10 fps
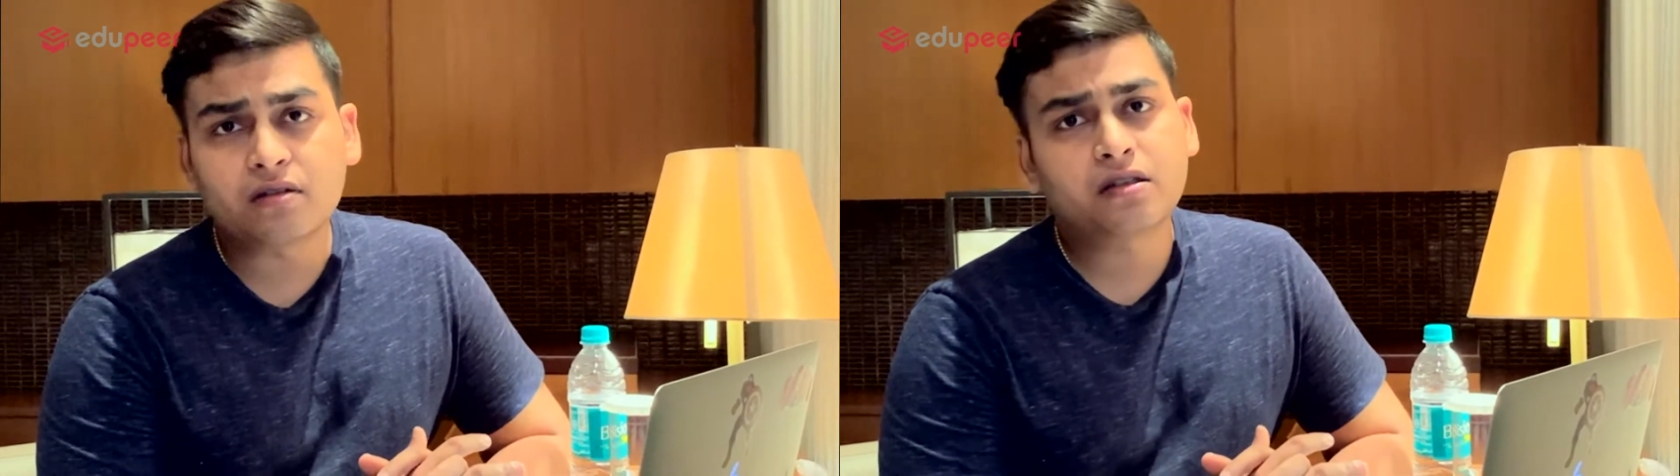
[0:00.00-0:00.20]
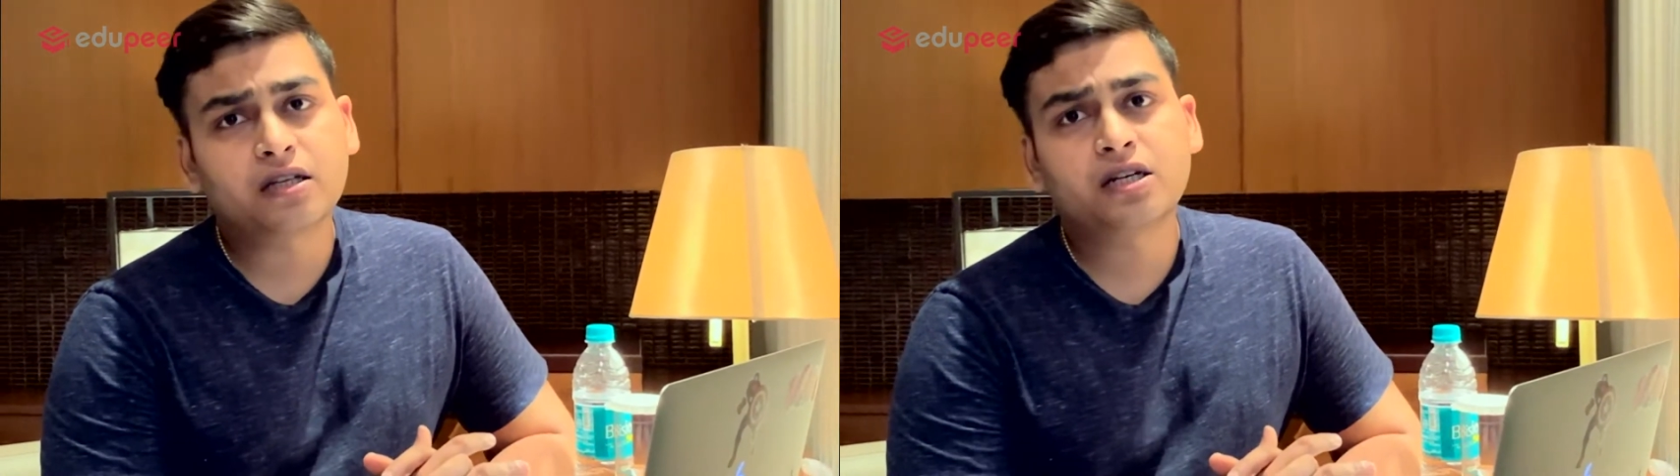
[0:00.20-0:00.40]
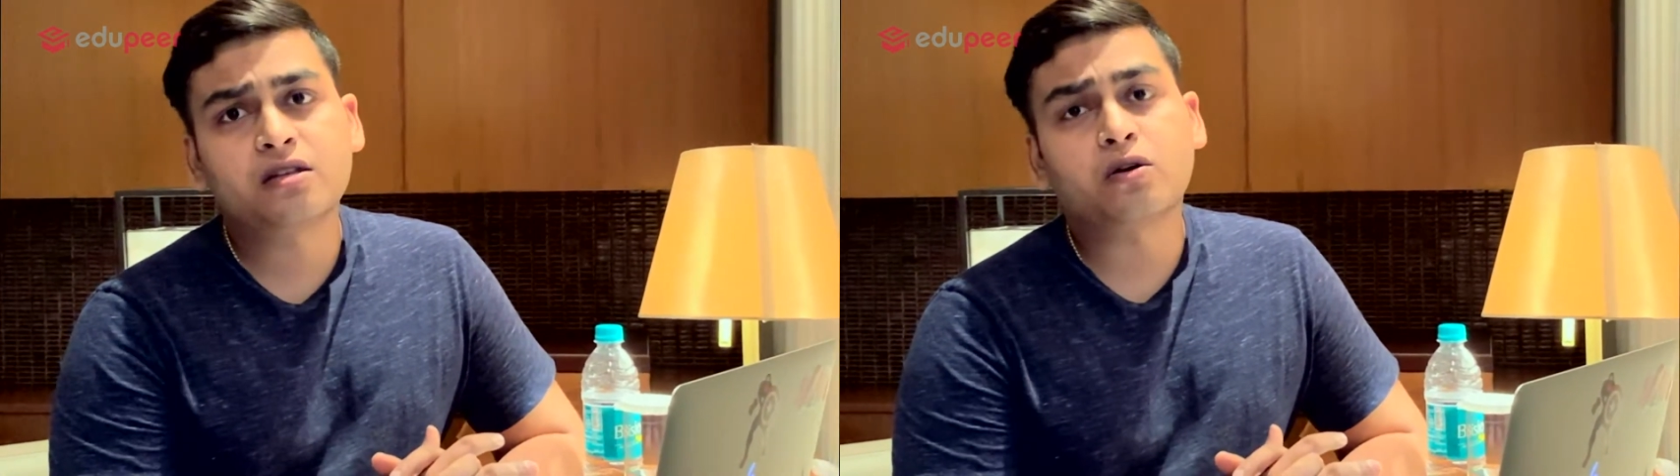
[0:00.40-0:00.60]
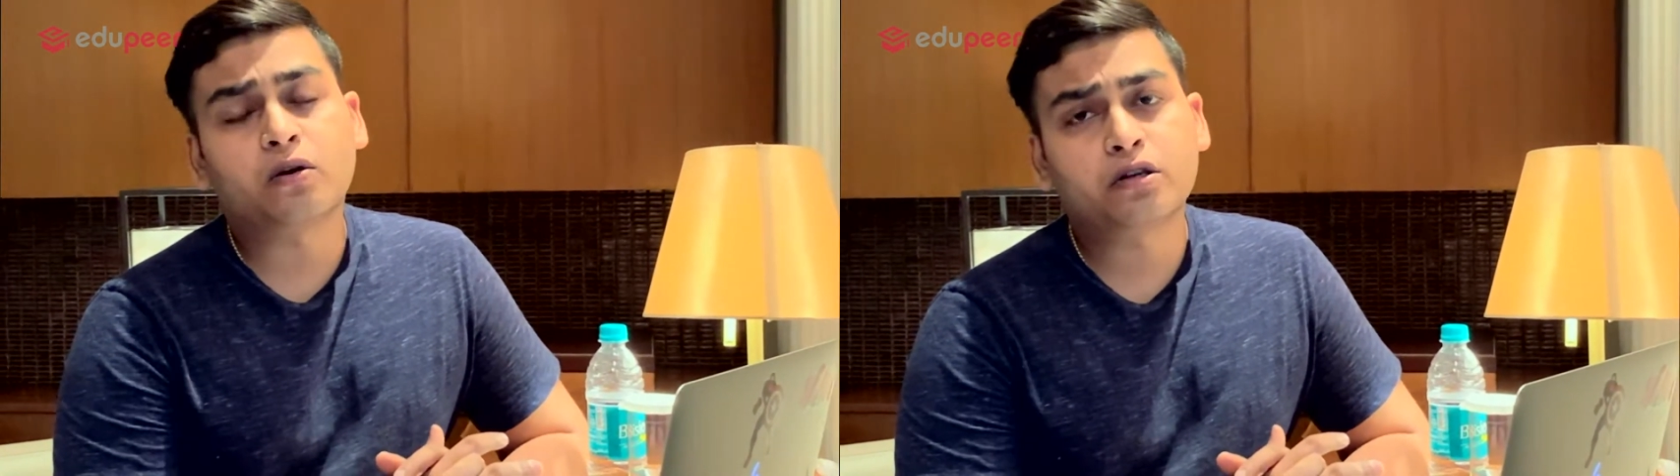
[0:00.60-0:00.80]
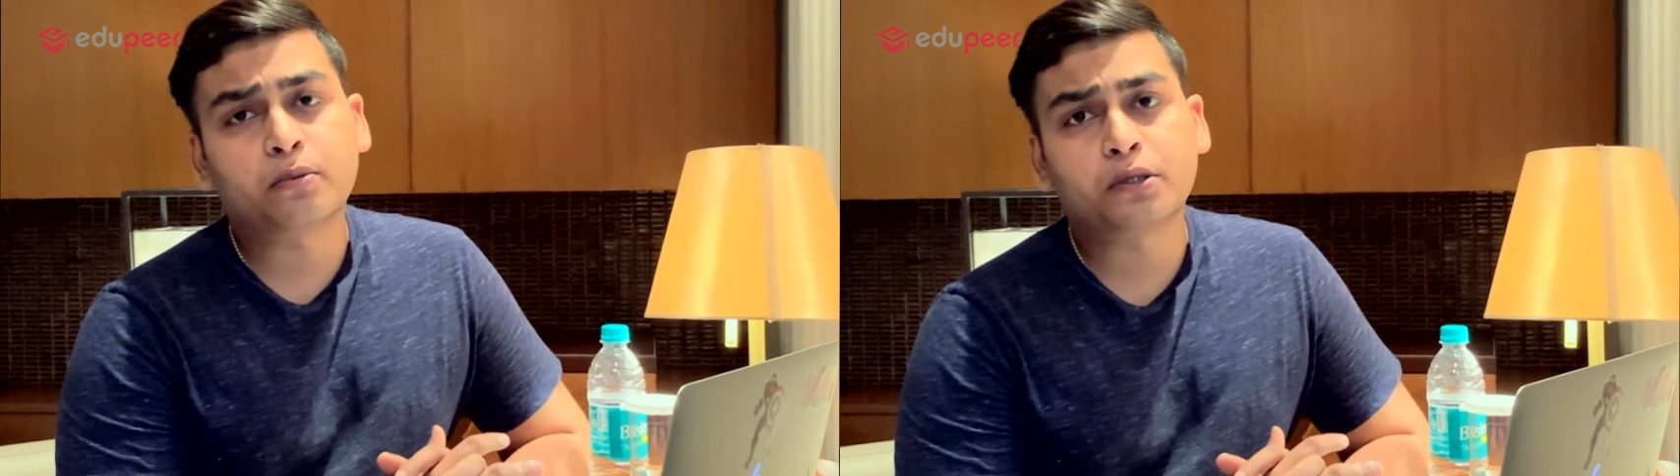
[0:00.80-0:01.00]
such as
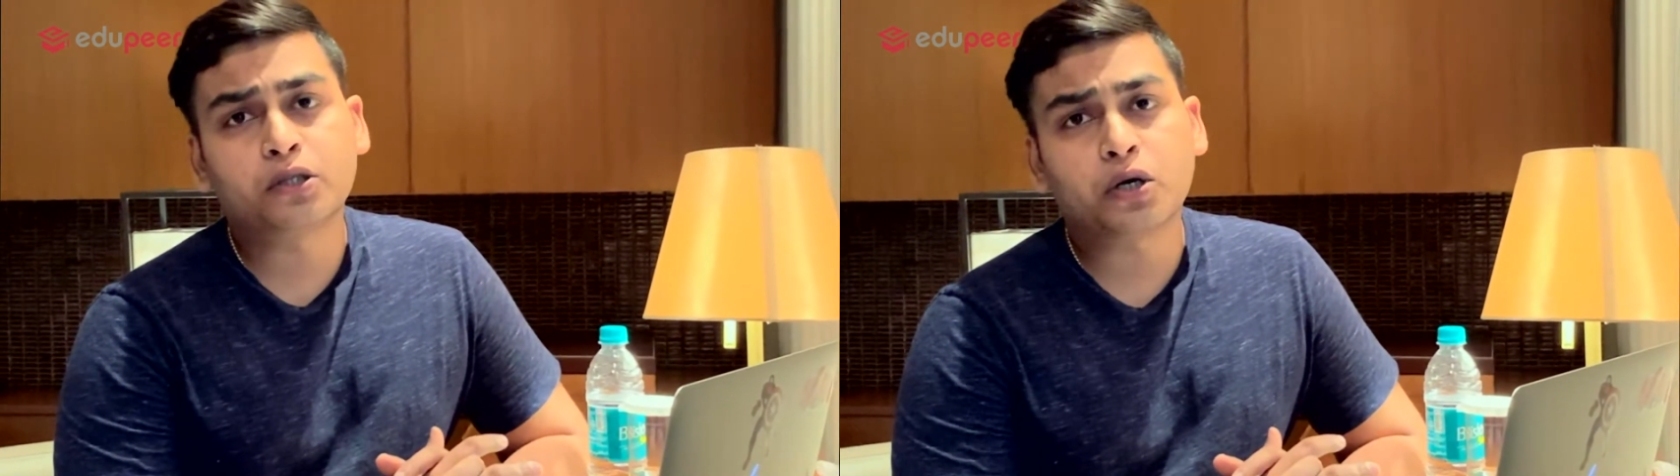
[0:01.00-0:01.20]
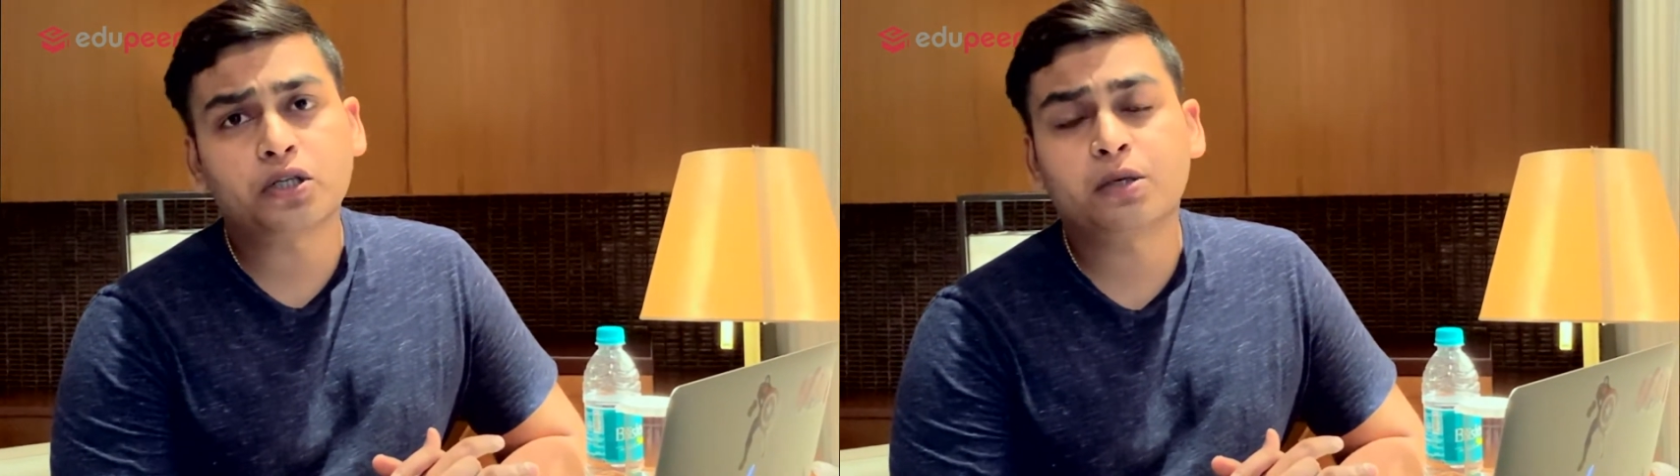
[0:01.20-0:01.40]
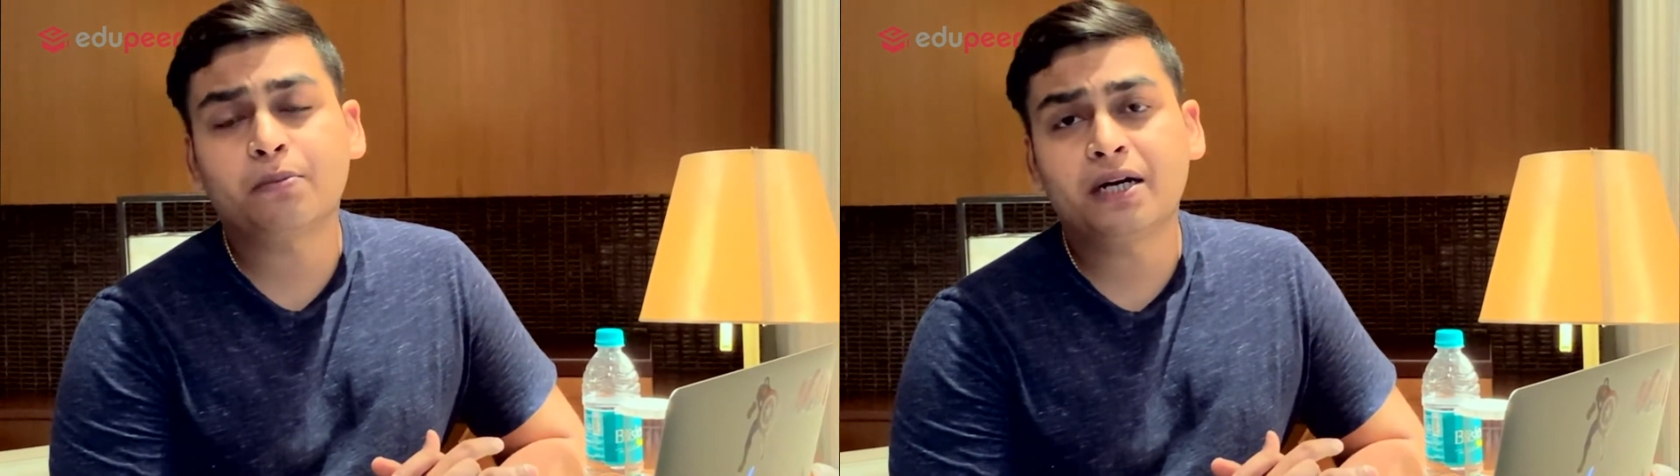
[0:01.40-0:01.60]
entrepreneurship